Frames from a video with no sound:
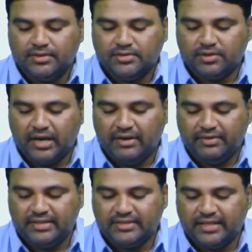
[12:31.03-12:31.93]
So
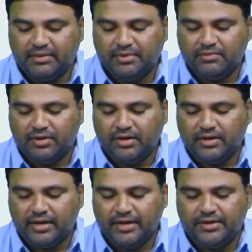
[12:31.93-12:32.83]
I1 is nothing but what?
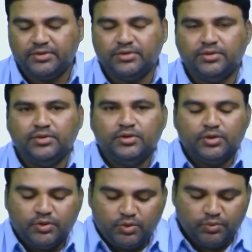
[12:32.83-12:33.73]
Current through
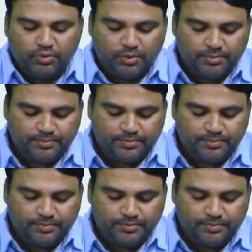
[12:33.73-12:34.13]
2 ohm.